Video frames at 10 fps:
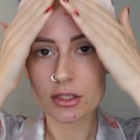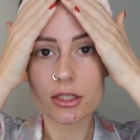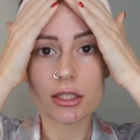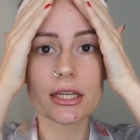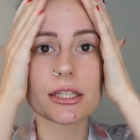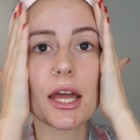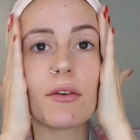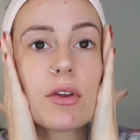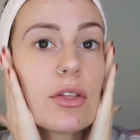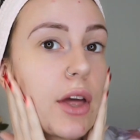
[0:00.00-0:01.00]
Just gets
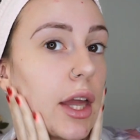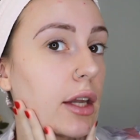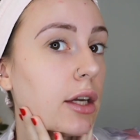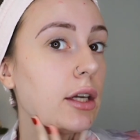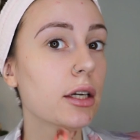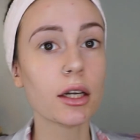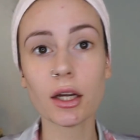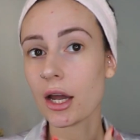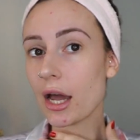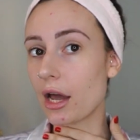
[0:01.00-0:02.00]
everything
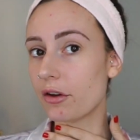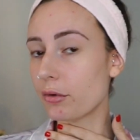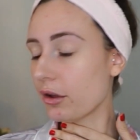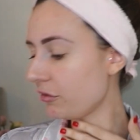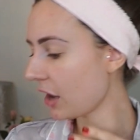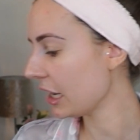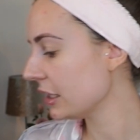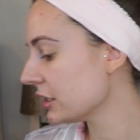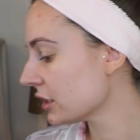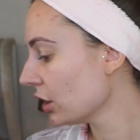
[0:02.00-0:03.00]
out of my
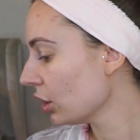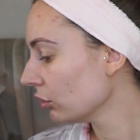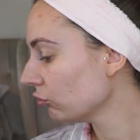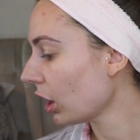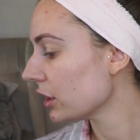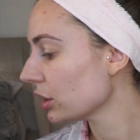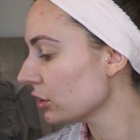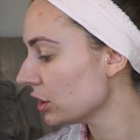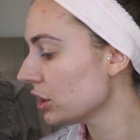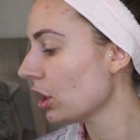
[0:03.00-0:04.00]
face. Right, so
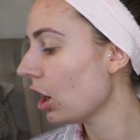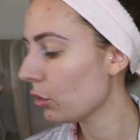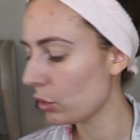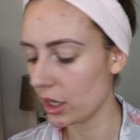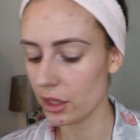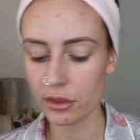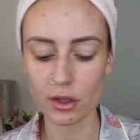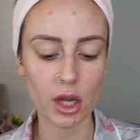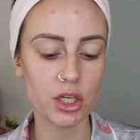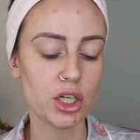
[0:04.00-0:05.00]
to start with,
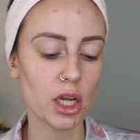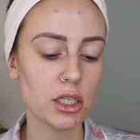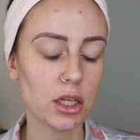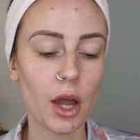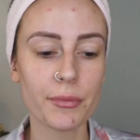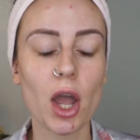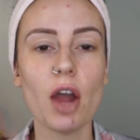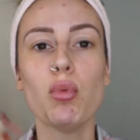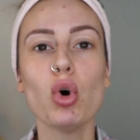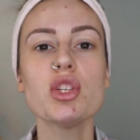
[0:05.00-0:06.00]
I've
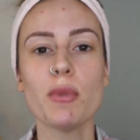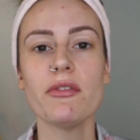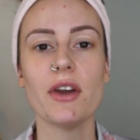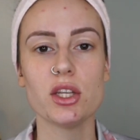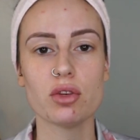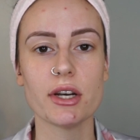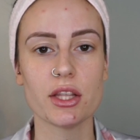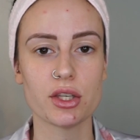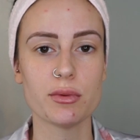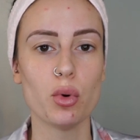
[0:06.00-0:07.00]
washed my face already
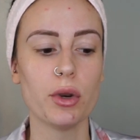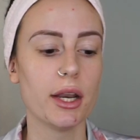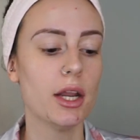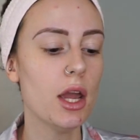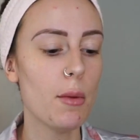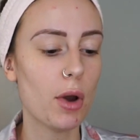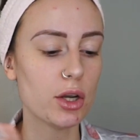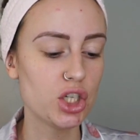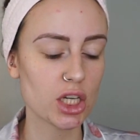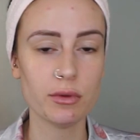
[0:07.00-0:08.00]
this morning,
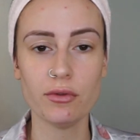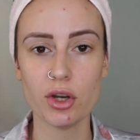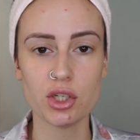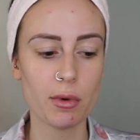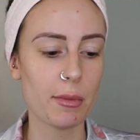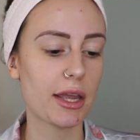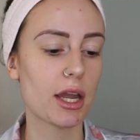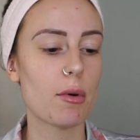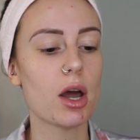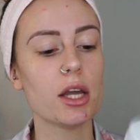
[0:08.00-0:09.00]
but just before I do my
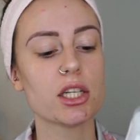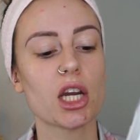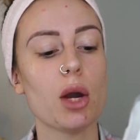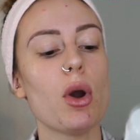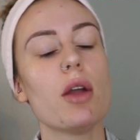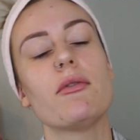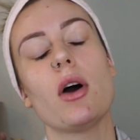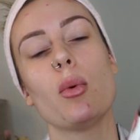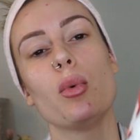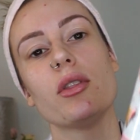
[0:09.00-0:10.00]
makeup, I like to go
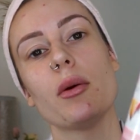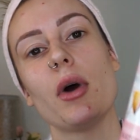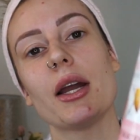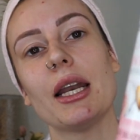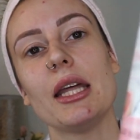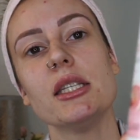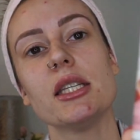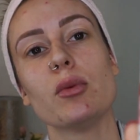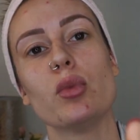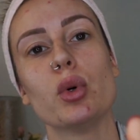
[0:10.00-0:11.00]
over with my cleansing